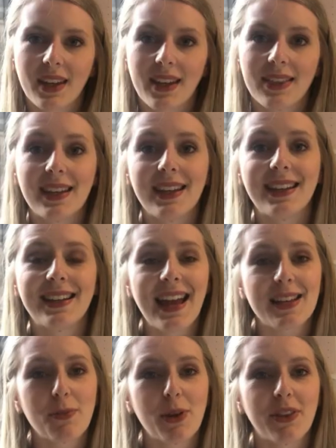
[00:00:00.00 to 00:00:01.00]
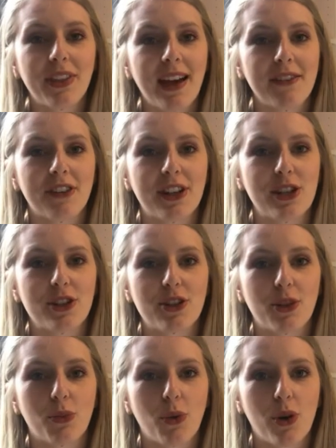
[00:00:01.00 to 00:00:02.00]
The next book that I finished
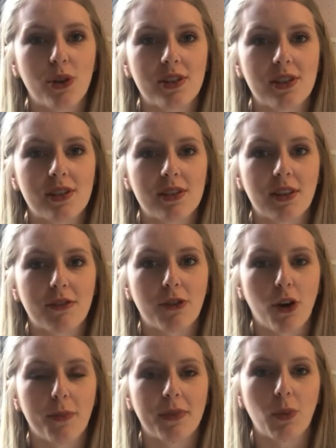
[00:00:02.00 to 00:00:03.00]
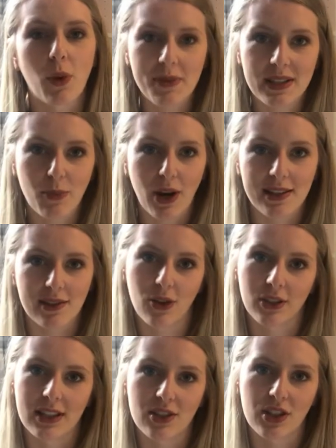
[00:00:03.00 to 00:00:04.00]
was from the Women's Prize
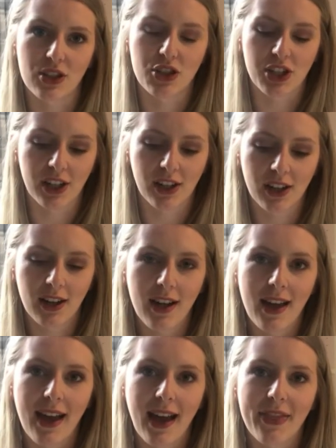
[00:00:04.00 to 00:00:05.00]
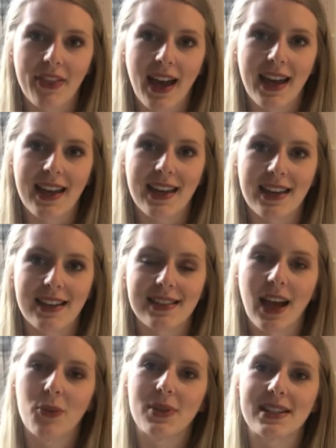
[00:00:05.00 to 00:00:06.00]
longlist this year, and that is
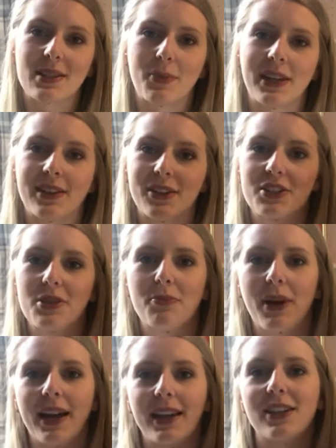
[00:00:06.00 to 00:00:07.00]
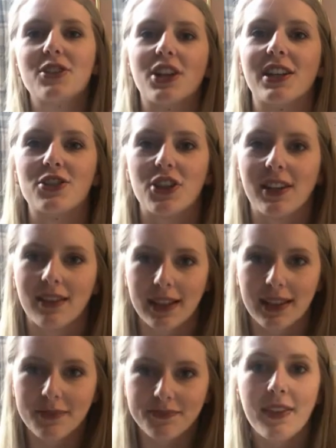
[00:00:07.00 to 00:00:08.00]
How We Disappeared by
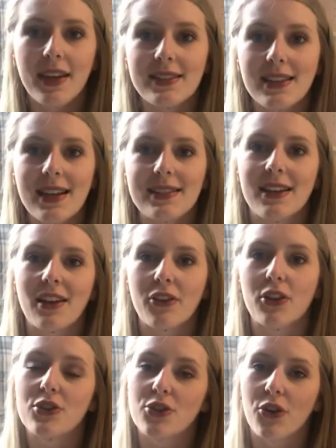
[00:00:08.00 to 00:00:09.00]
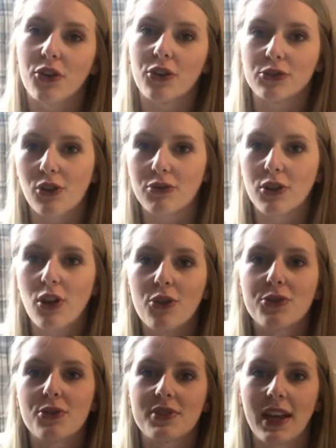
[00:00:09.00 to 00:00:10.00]
Jing-jing. This is another historical novel,
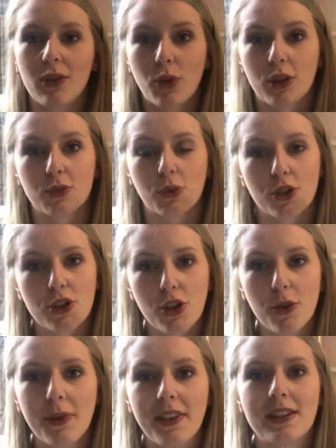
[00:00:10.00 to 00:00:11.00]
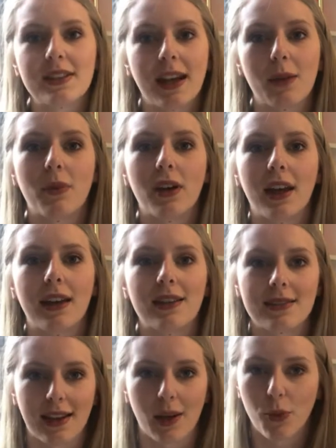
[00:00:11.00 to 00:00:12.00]
also set in World War II, but this time in
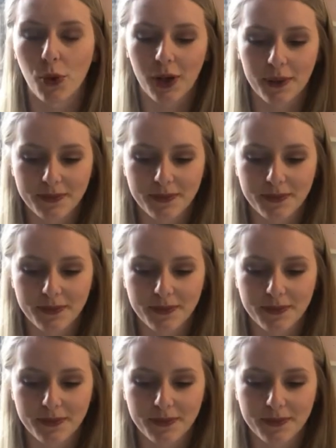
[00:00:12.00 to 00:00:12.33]
Singapore.